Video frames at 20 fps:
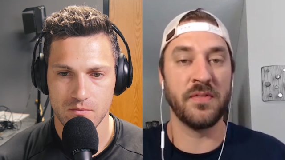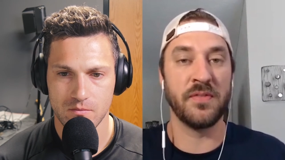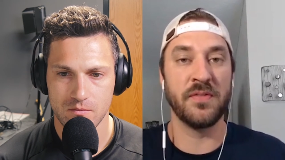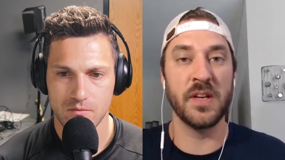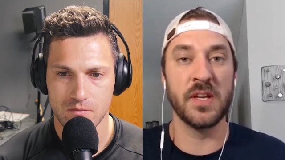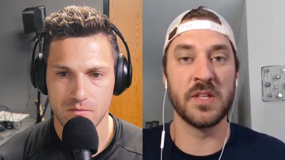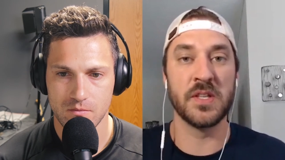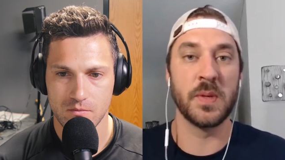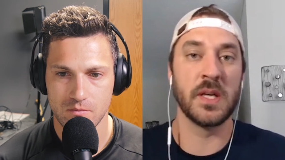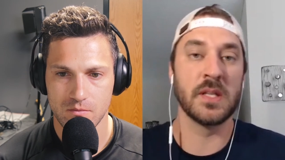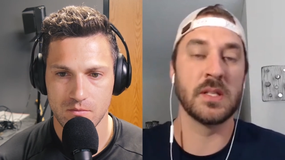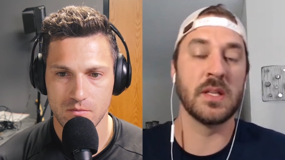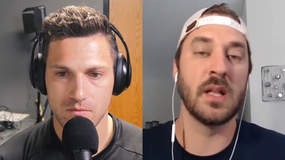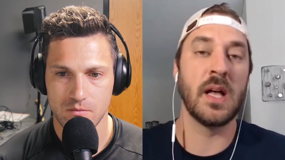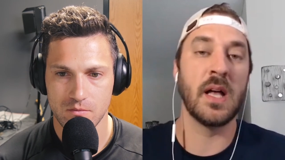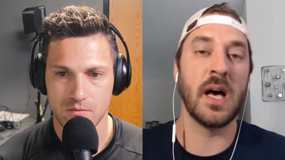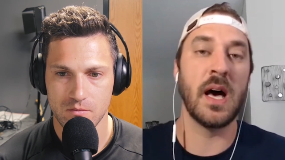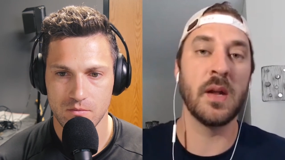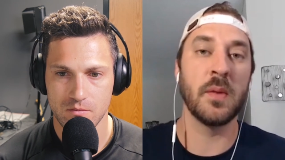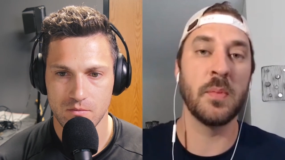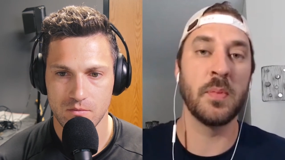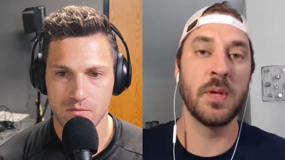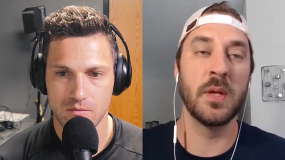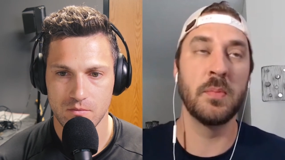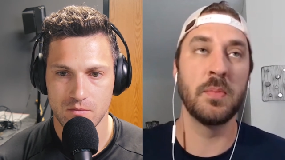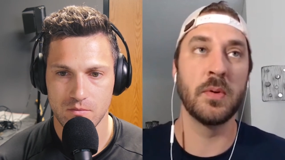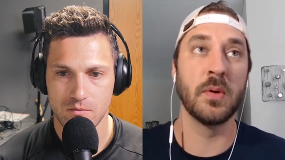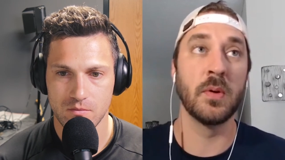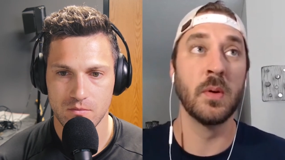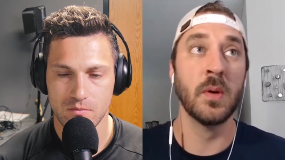Speaker 1: finish because a lot of
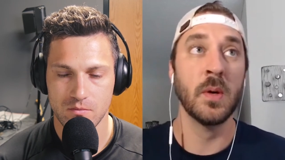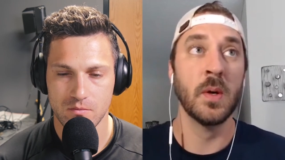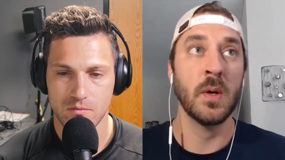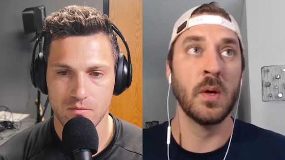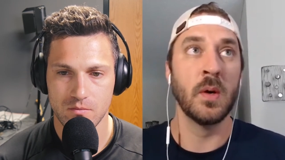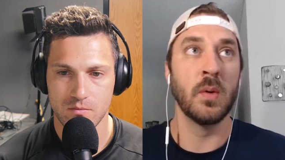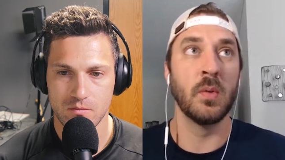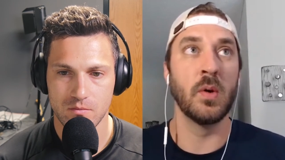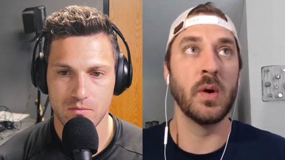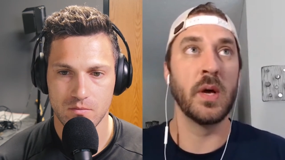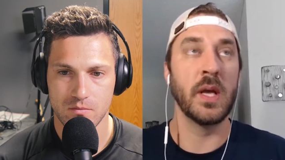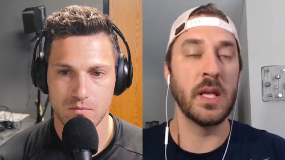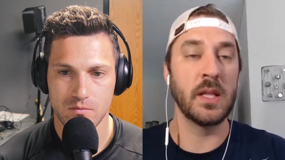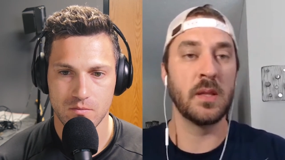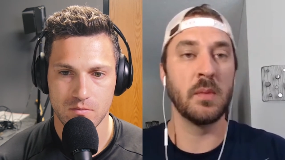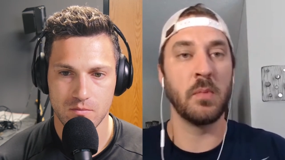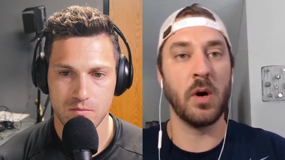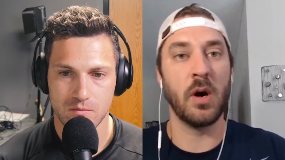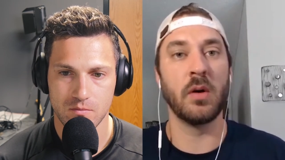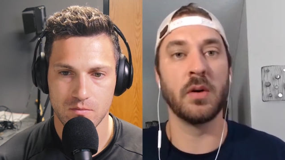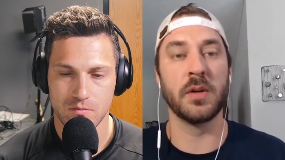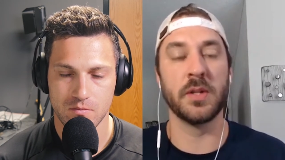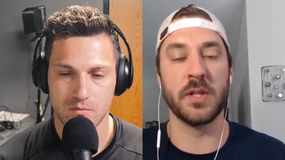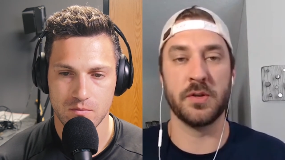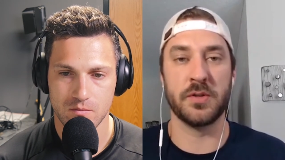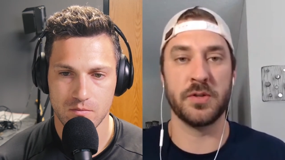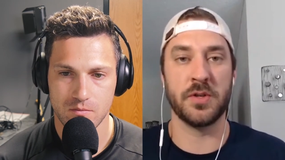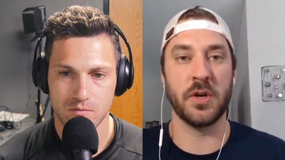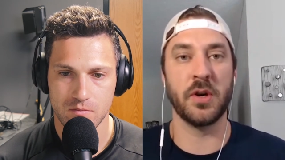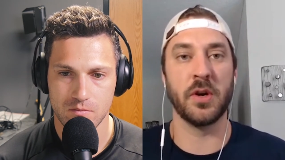people will hit the ball in
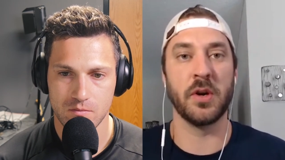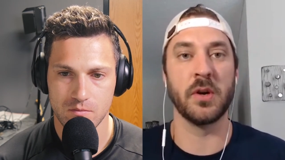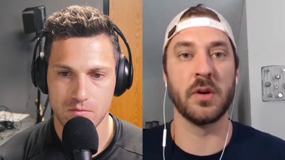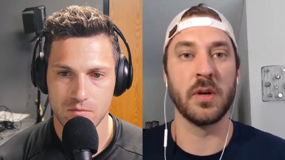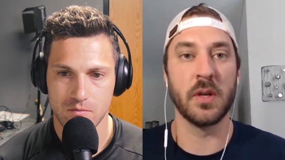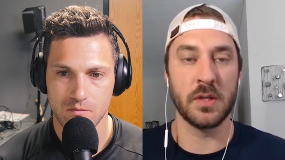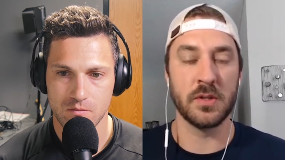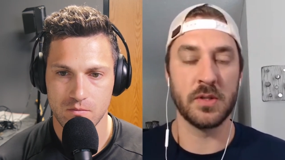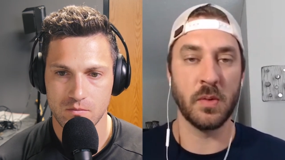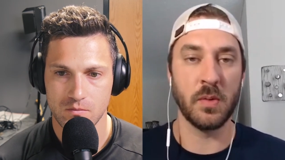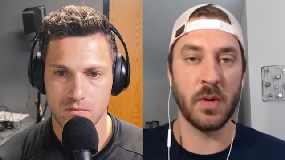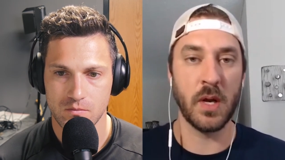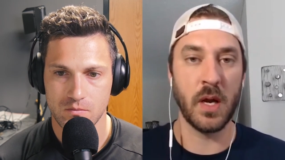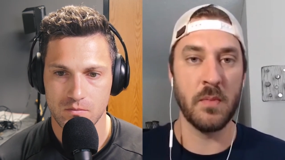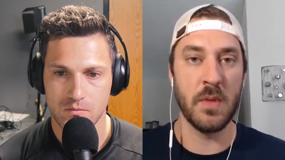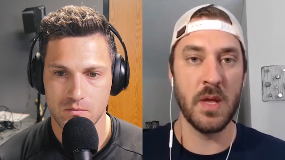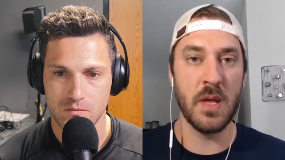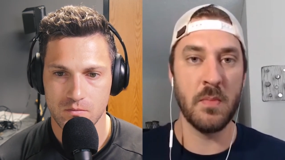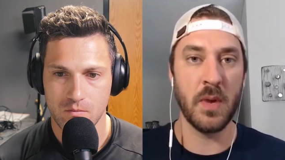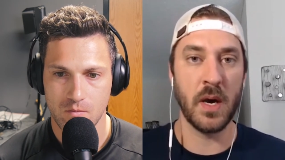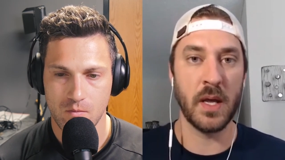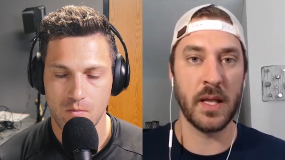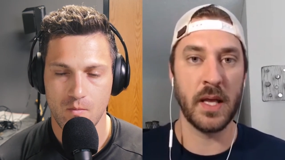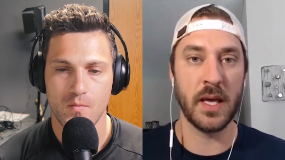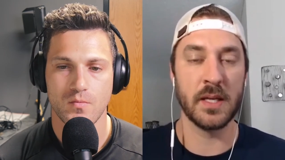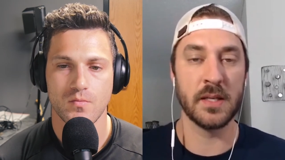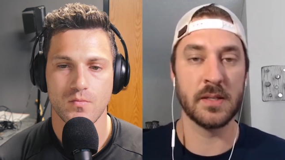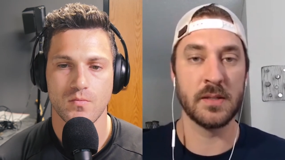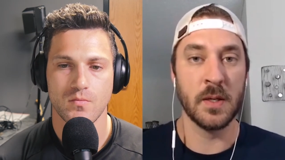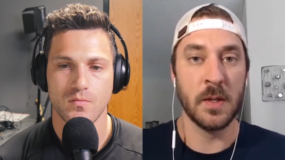their turn. And so what I mean by
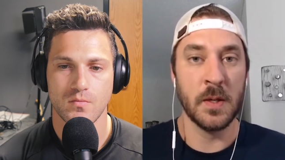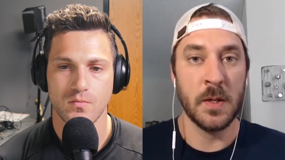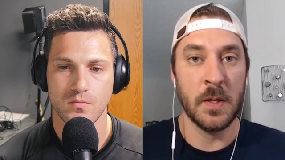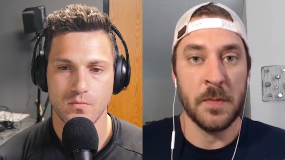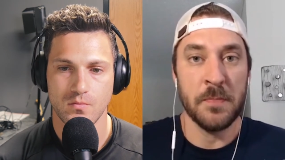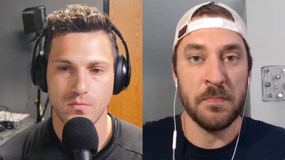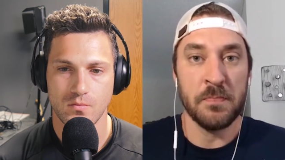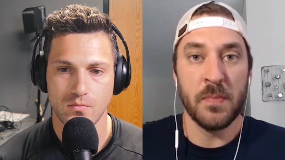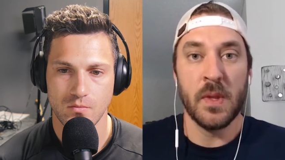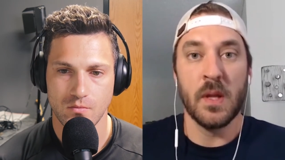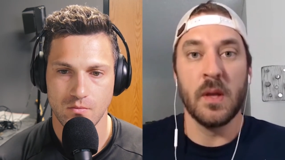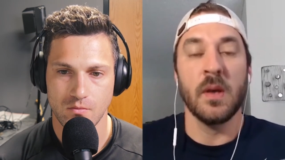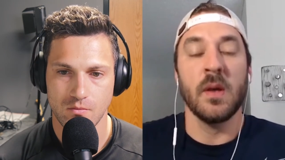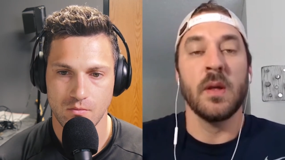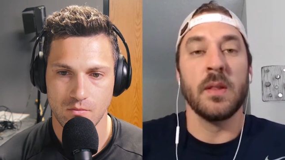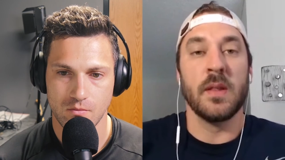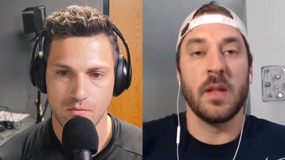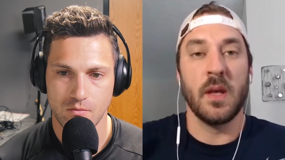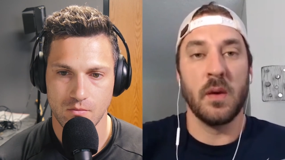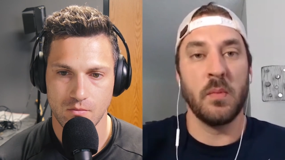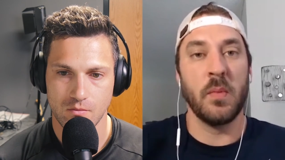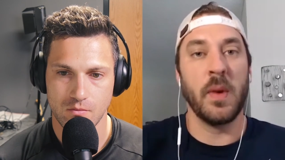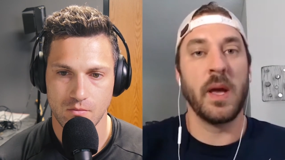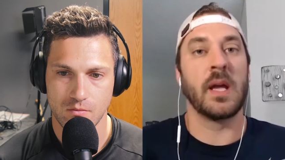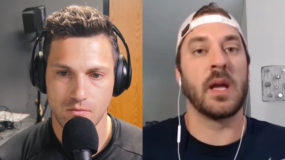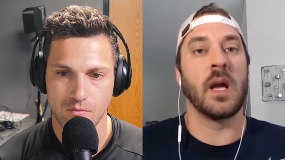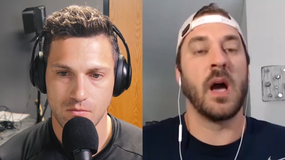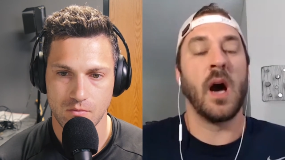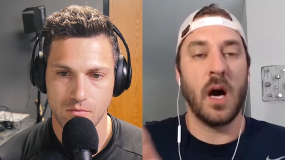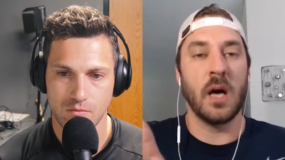that is they'll
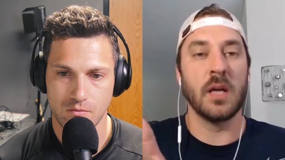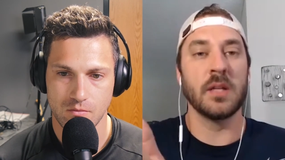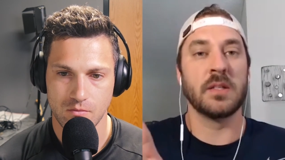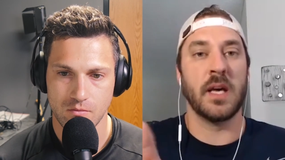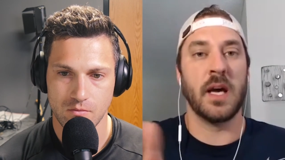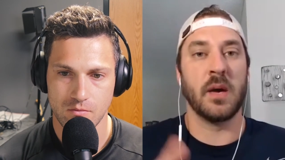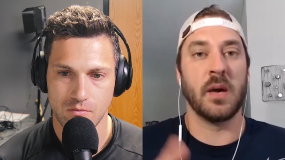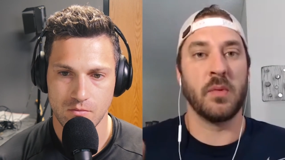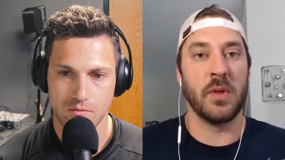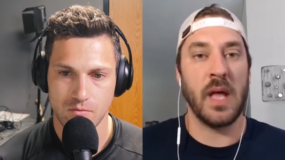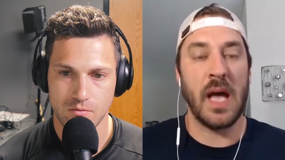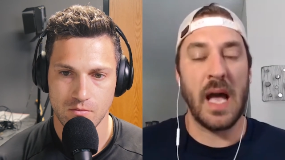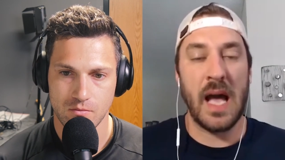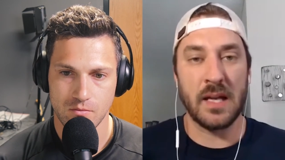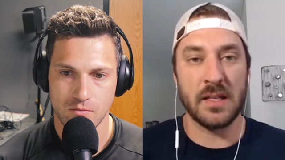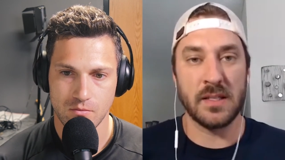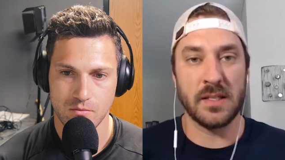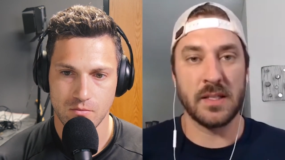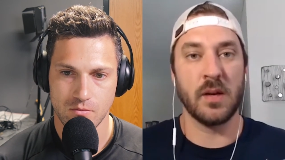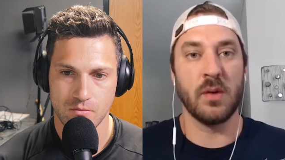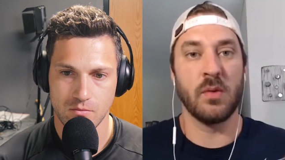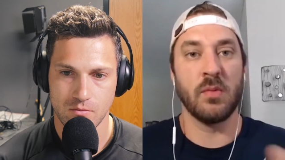make contact with as they're